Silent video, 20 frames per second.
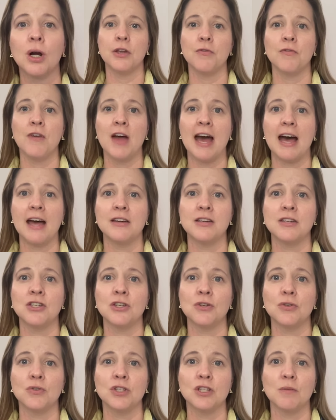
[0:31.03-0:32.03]
You've had
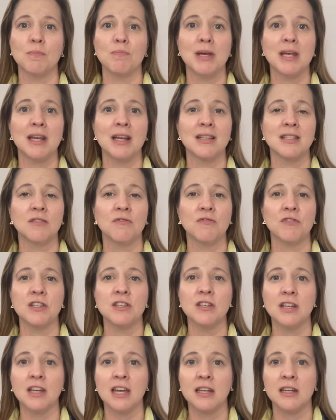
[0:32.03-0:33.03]
to submit a
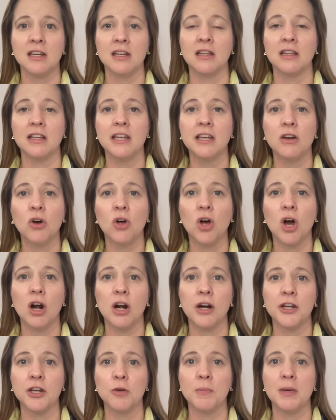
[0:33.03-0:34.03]
sophisticated legal
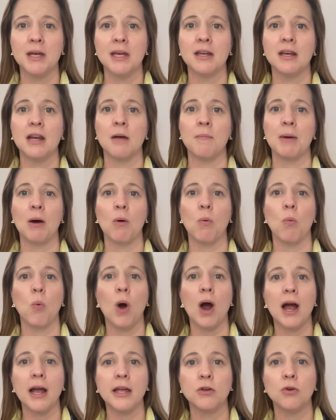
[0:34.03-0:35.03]
argument about
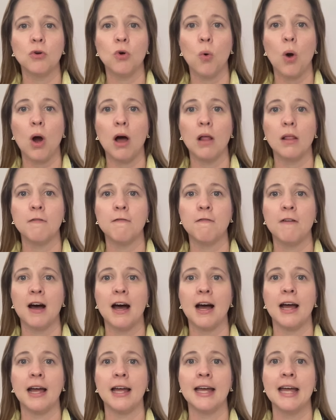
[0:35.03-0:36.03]
why you
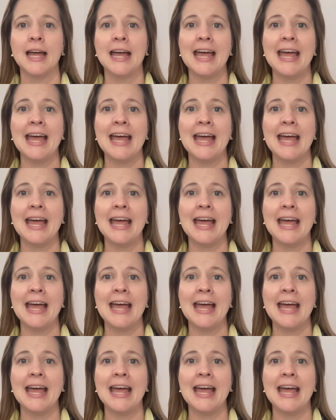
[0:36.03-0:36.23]
qualify.